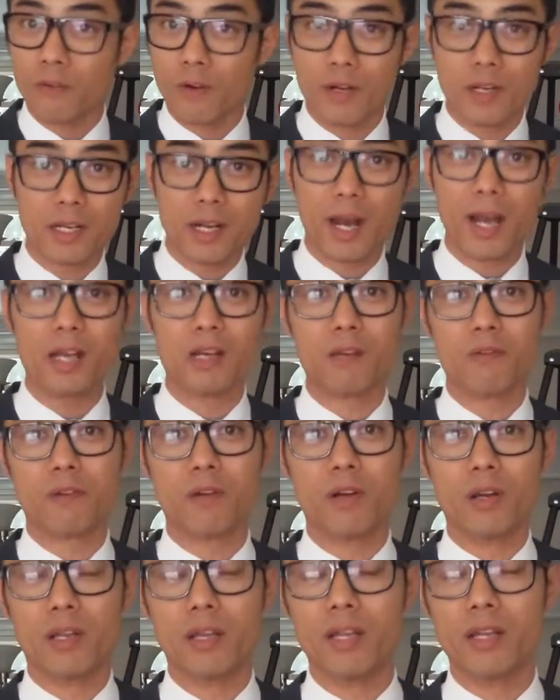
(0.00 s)
very kind of
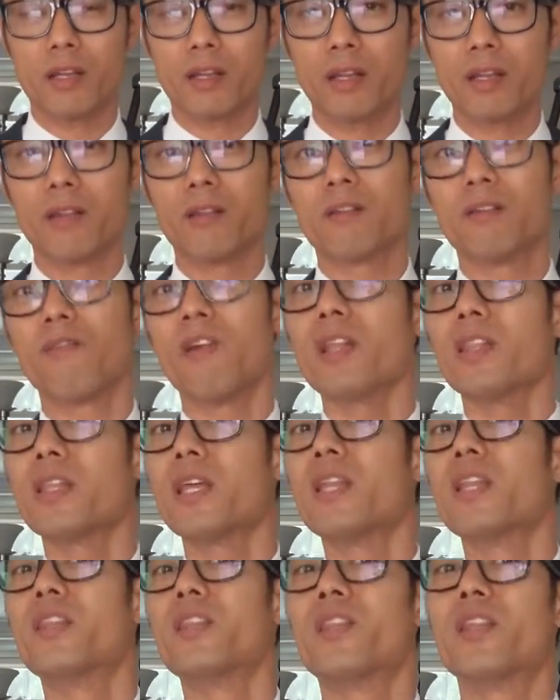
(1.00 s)
her. And right
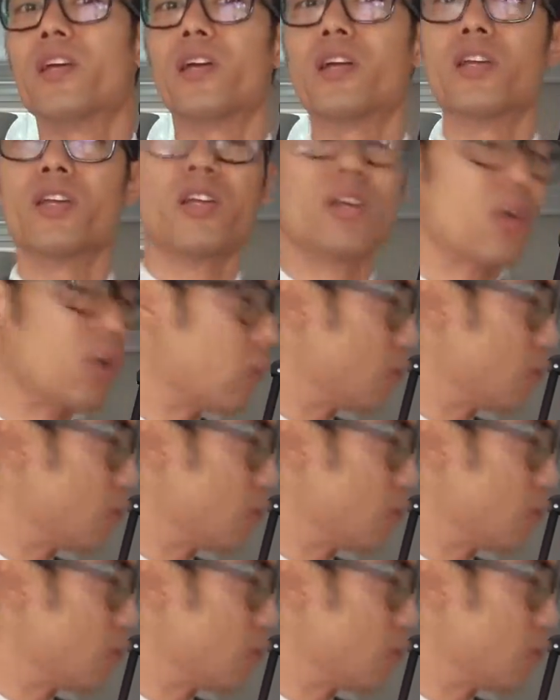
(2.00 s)
then and there, you know